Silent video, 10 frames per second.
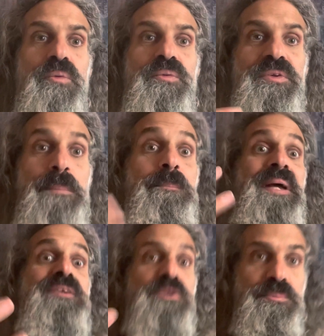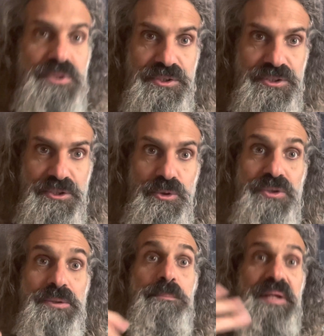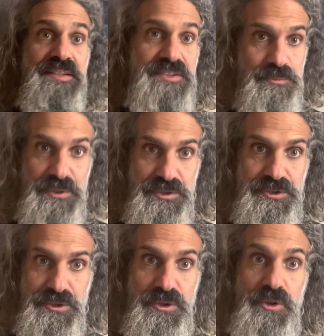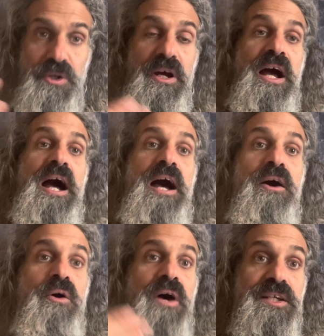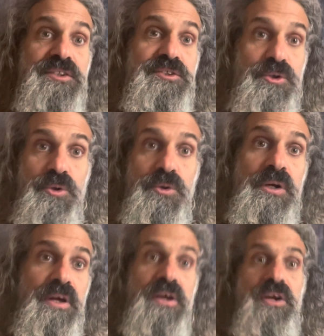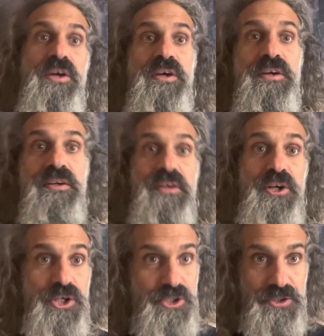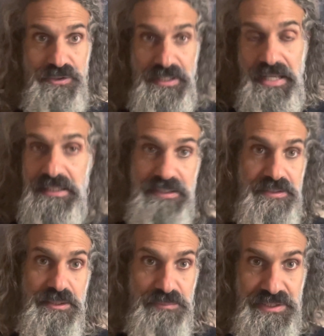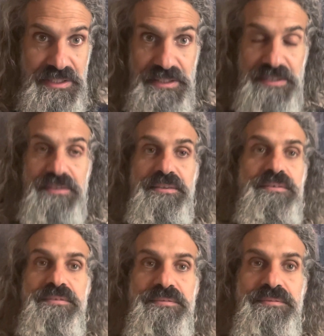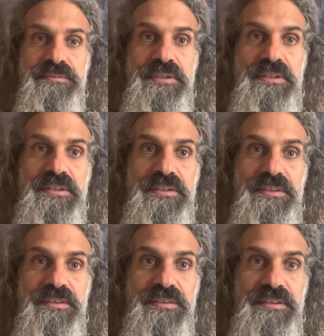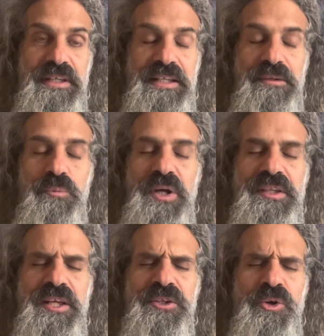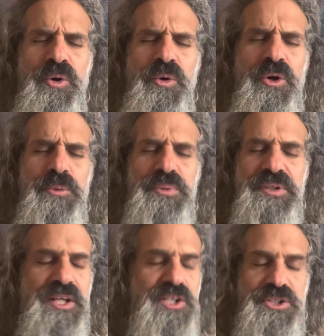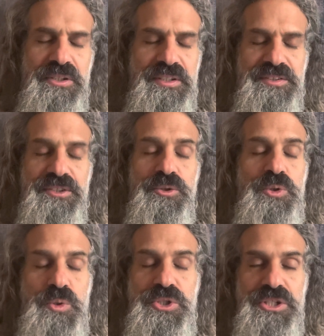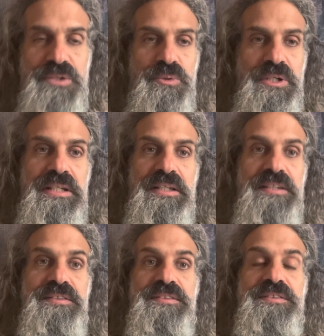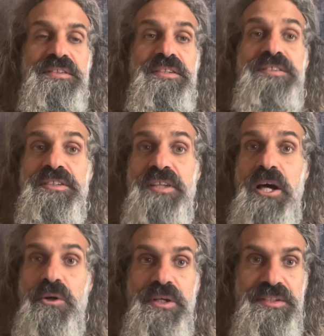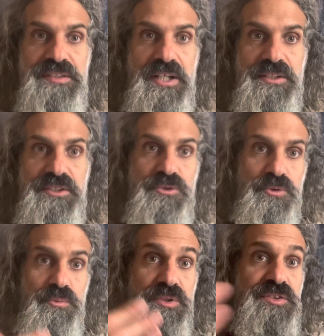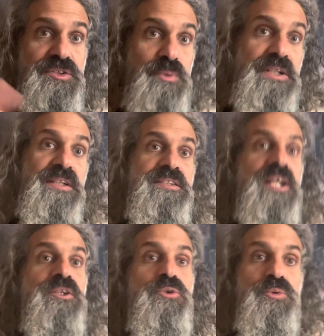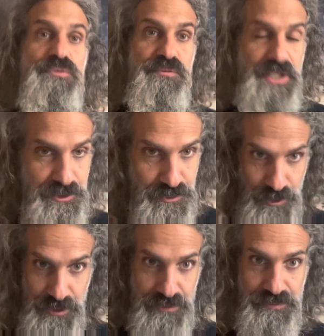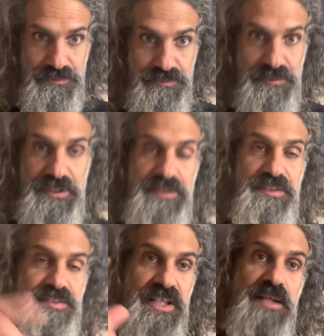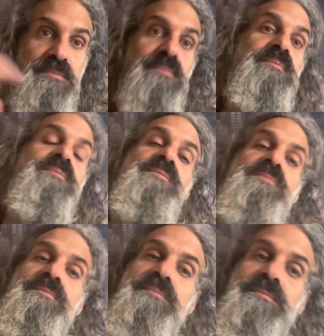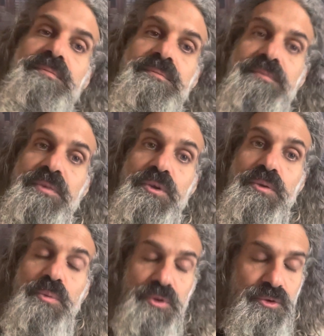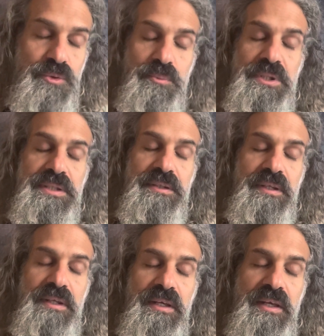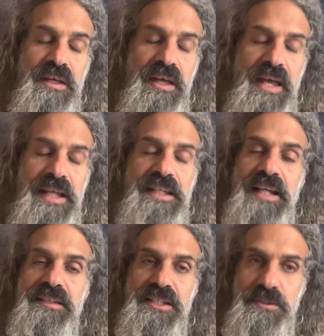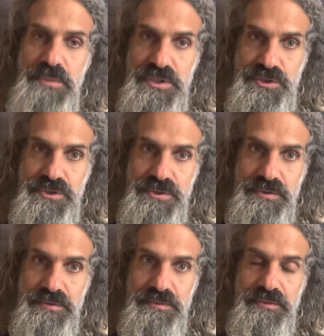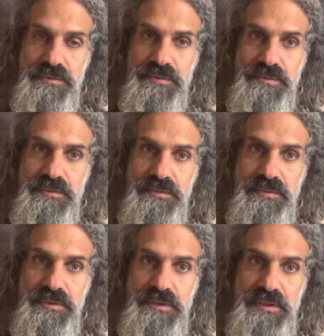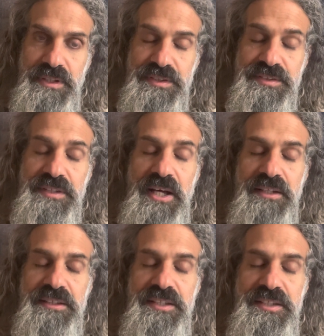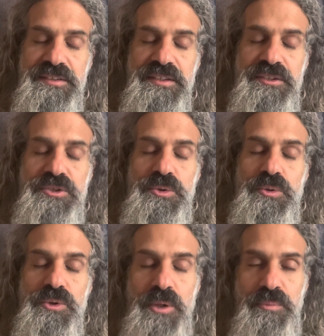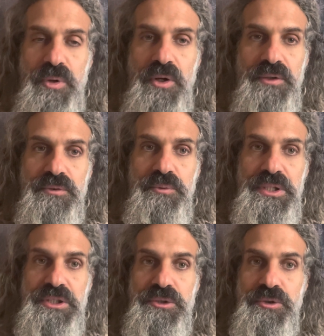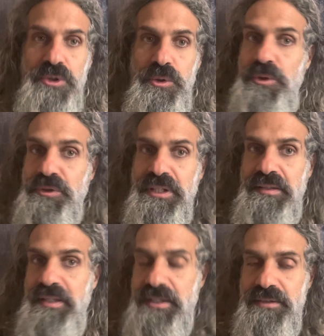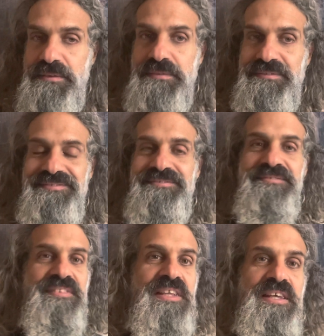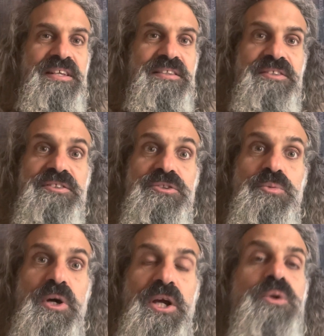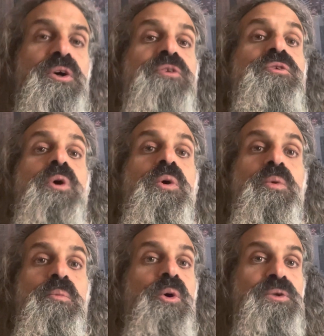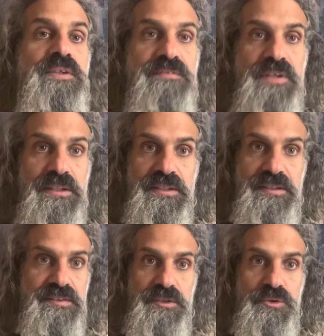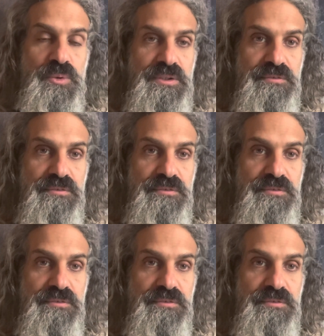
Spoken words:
the better person or the best person, or how I saw her, Callie, in the beginning, and what I know her potential is and who she really is. This is what I started to reflect to her, and the same was to me. And that image is not easy to look upon when you know you're not there. This is why you are so motivated as a twin